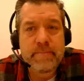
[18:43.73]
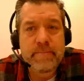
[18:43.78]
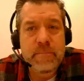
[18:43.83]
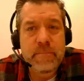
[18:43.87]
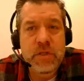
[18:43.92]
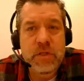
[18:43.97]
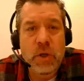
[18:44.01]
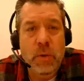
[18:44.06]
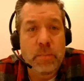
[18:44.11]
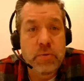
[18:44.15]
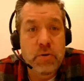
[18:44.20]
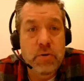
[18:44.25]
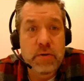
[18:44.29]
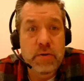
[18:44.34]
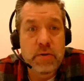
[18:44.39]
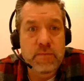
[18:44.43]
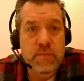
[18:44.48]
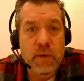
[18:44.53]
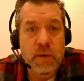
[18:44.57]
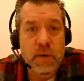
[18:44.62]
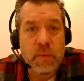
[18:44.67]
you know,
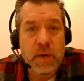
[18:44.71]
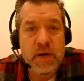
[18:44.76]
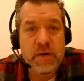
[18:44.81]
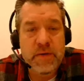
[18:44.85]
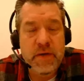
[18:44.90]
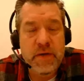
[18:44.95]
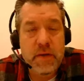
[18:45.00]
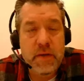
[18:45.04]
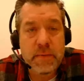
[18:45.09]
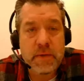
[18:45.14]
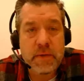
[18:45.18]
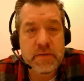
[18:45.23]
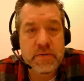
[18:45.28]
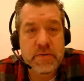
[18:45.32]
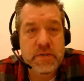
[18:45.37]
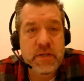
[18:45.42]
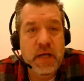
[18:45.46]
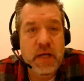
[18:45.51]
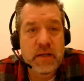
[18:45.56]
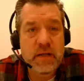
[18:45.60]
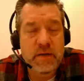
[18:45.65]
prove one way or the other because
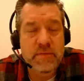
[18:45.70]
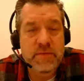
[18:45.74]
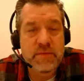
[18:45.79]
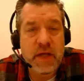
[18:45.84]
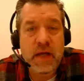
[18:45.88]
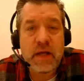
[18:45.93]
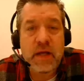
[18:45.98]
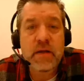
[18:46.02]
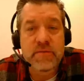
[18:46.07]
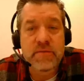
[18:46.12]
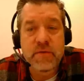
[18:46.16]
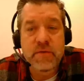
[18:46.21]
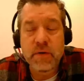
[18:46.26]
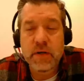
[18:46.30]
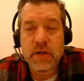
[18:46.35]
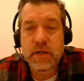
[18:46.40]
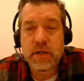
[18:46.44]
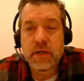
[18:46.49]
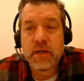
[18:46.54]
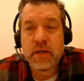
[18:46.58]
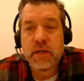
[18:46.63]
there's not enough data
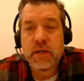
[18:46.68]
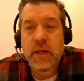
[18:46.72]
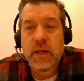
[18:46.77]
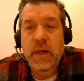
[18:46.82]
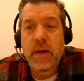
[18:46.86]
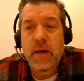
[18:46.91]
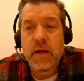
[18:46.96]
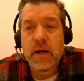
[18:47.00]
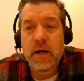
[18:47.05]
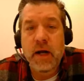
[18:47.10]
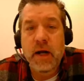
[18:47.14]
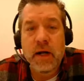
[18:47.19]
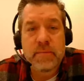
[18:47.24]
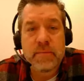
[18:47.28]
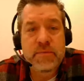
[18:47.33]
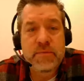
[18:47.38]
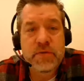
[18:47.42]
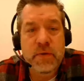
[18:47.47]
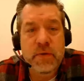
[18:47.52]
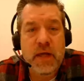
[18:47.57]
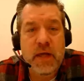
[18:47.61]
for it.
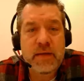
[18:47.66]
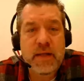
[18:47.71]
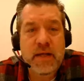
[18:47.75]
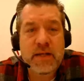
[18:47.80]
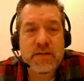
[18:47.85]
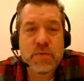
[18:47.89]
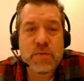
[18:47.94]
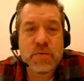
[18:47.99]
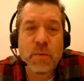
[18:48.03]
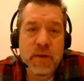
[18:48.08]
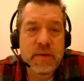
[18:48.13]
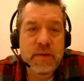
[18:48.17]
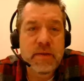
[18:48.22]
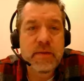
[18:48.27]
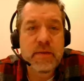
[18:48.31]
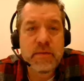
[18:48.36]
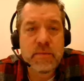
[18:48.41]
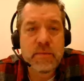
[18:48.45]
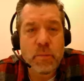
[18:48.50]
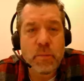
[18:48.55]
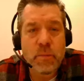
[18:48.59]
So that's one
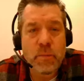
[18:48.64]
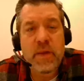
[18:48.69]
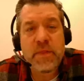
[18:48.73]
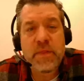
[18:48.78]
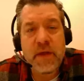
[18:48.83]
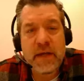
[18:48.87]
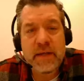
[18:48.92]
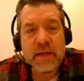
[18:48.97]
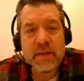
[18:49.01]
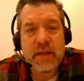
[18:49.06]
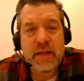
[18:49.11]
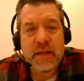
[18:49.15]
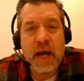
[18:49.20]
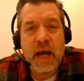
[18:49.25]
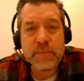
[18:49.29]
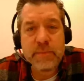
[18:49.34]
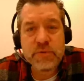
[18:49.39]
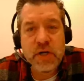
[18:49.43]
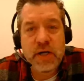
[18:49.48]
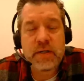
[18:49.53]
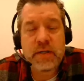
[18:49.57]
thing that
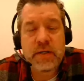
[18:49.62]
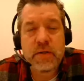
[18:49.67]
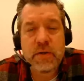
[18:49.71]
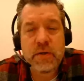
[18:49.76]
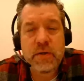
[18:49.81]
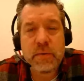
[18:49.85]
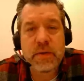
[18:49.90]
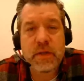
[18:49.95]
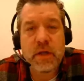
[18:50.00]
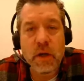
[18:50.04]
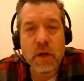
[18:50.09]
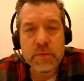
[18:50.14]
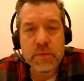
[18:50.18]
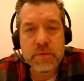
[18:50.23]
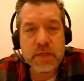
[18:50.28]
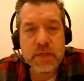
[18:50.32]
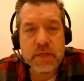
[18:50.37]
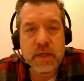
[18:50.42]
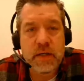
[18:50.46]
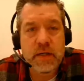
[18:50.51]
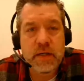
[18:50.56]
I'm trying to do with
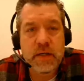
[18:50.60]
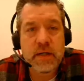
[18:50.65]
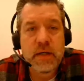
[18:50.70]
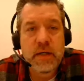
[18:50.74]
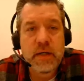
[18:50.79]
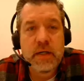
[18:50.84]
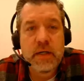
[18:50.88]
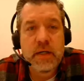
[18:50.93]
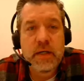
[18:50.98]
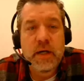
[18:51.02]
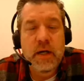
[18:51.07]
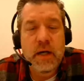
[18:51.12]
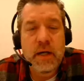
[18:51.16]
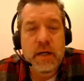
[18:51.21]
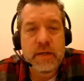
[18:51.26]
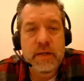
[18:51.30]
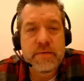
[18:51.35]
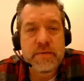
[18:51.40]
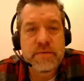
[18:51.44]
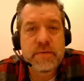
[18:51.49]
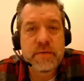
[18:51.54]
Ghost Gear
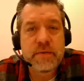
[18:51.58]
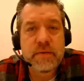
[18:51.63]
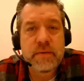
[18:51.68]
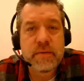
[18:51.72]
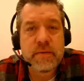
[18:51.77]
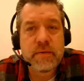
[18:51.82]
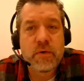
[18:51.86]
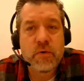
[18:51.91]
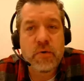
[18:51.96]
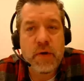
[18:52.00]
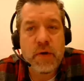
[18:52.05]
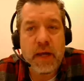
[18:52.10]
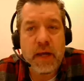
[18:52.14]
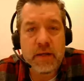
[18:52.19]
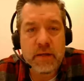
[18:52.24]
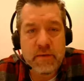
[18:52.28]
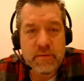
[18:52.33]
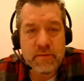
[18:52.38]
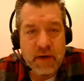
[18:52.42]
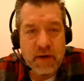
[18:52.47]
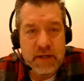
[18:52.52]
is
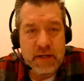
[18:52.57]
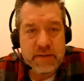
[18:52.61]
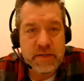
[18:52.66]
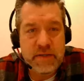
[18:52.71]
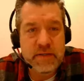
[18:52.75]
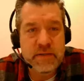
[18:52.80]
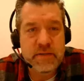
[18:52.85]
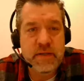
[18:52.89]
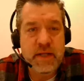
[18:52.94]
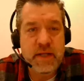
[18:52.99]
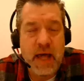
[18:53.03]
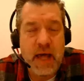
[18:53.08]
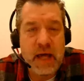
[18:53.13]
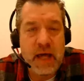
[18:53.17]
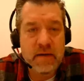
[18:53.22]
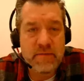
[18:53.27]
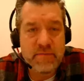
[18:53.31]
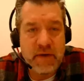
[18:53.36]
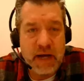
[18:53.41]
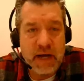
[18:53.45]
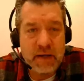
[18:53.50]
create devices that
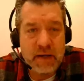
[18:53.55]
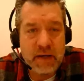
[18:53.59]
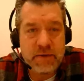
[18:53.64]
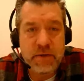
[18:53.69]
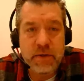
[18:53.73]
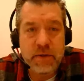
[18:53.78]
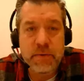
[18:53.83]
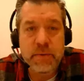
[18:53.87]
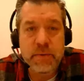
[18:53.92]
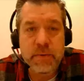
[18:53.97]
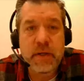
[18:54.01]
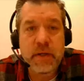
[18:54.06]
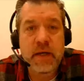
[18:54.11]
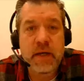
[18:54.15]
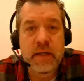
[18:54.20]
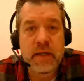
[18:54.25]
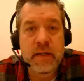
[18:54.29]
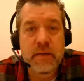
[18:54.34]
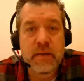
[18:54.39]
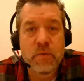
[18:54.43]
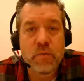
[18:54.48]
add value
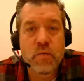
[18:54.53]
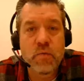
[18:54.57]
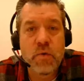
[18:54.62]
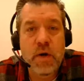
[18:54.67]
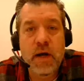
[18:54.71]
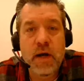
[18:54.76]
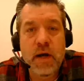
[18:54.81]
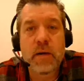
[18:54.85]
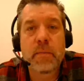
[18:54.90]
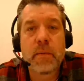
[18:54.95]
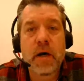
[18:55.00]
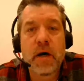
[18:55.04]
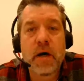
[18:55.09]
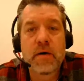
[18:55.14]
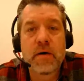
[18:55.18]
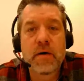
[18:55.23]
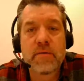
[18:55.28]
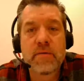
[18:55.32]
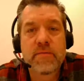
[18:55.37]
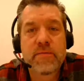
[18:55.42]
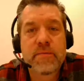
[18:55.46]
in the realm
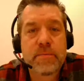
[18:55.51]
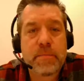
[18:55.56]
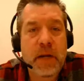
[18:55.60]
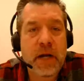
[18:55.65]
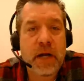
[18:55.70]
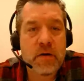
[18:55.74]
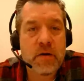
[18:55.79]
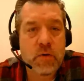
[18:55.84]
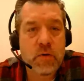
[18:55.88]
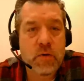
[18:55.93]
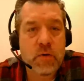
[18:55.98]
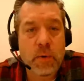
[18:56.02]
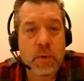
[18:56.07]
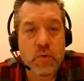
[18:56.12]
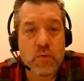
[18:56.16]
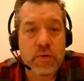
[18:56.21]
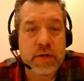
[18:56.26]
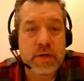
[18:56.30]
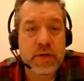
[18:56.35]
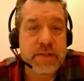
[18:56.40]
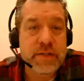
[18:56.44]
of paranormal
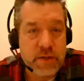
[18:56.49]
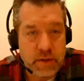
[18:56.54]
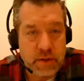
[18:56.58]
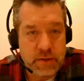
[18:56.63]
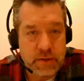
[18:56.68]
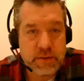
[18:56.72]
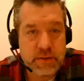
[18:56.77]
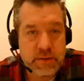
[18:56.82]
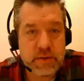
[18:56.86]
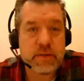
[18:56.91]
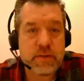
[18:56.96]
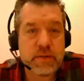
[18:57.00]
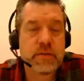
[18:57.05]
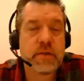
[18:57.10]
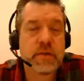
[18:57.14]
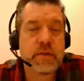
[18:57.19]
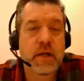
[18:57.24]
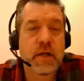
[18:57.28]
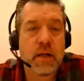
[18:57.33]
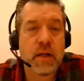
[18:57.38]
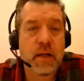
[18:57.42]
research
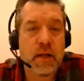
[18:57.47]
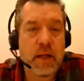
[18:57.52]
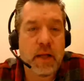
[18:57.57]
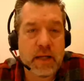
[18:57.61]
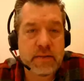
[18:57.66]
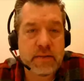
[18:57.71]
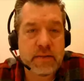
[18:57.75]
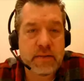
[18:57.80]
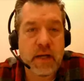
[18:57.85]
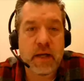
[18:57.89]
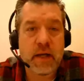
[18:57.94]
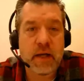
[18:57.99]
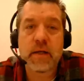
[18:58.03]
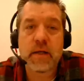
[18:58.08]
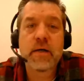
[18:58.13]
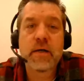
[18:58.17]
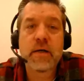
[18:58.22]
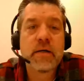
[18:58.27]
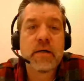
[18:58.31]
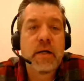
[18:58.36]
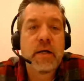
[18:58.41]
to collect
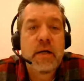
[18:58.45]
data.